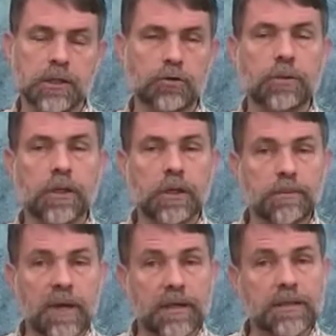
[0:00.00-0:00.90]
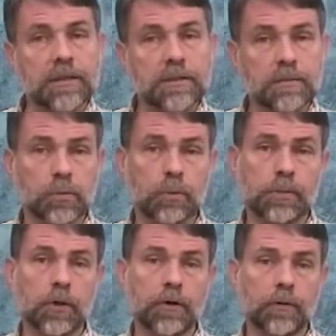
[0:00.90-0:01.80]
Distributed embedded systems
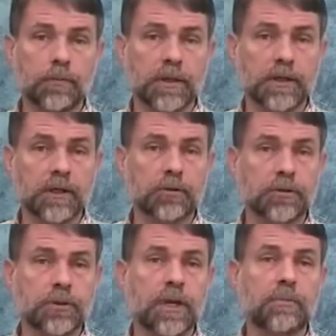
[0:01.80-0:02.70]
will be offered by Drs.